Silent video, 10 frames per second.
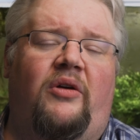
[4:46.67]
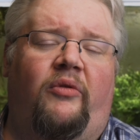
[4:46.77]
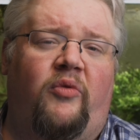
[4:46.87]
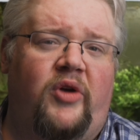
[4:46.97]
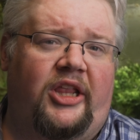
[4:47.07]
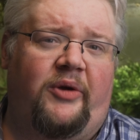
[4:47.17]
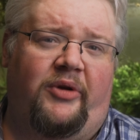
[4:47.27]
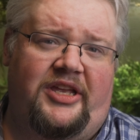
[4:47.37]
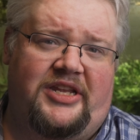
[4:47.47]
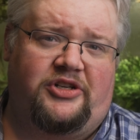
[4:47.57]
really,
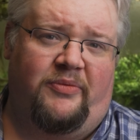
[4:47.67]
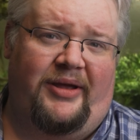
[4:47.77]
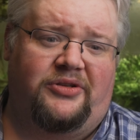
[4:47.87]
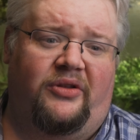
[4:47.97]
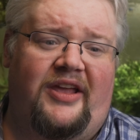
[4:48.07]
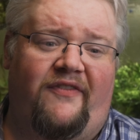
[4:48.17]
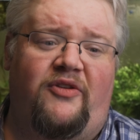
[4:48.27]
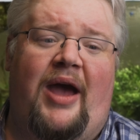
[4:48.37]
really detrimental if you